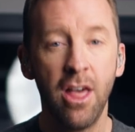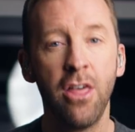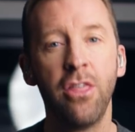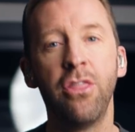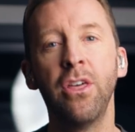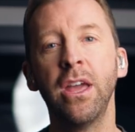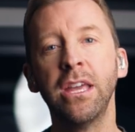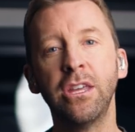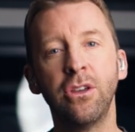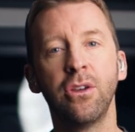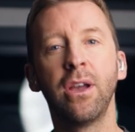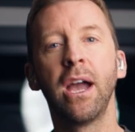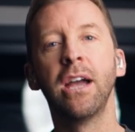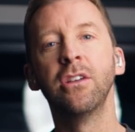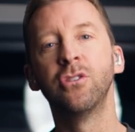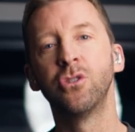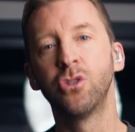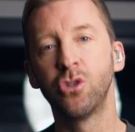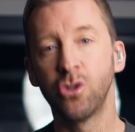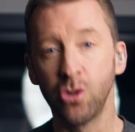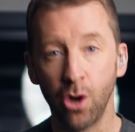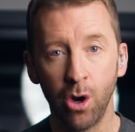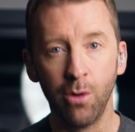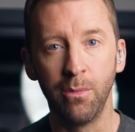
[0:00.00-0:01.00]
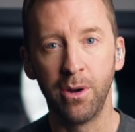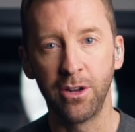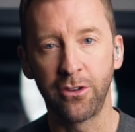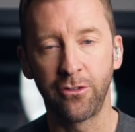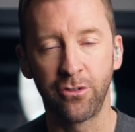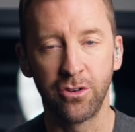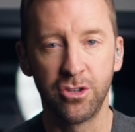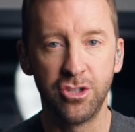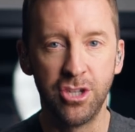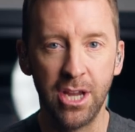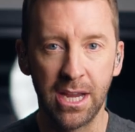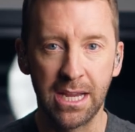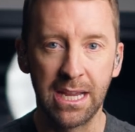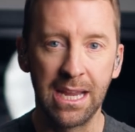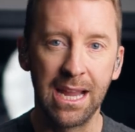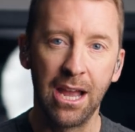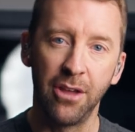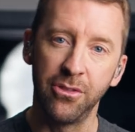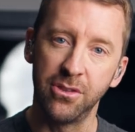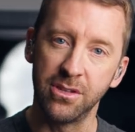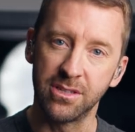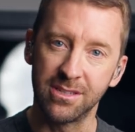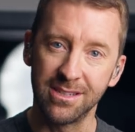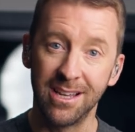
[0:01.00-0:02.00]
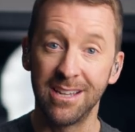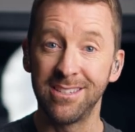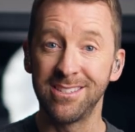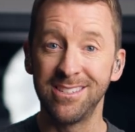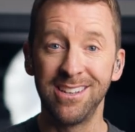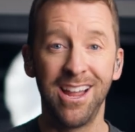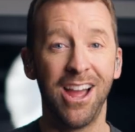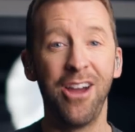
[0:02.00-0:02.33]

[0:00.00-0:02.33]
Thank you guys so much for checking out this lesson.